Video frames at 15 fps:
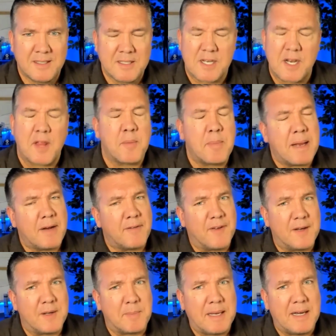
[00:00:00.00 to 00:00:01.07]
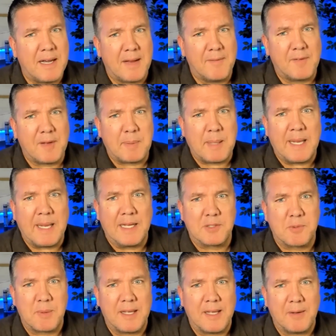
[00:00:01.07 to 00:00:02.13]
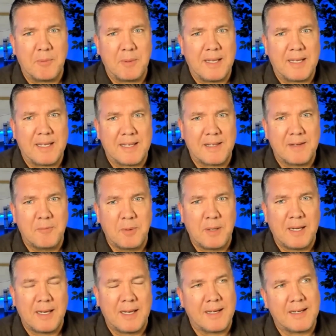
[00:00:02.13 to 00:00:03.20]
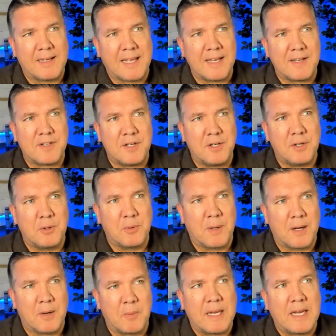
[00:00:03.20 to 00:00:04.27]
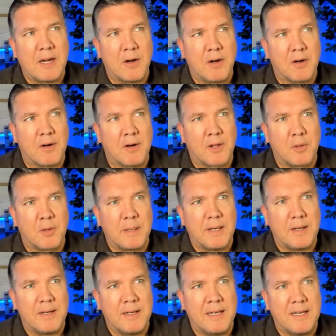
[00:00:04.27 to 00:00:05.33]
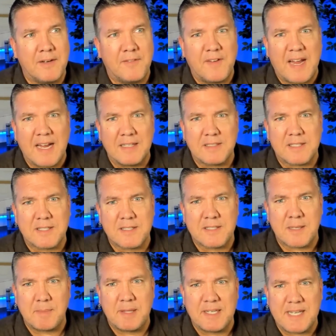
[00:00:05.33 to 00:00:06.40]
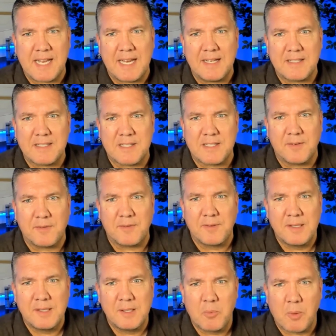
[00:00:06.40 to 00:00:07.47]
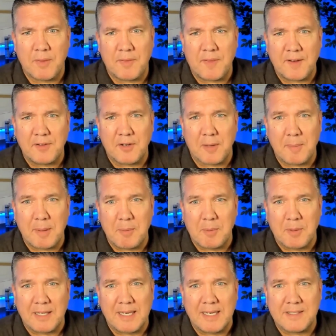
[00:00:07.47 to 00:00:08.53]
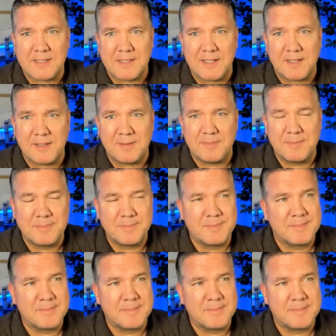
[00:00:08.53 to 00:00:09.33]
It's another benefit to being an MVP is we get to, we hear a little bit in advance some of the dates of when things are going to be released, and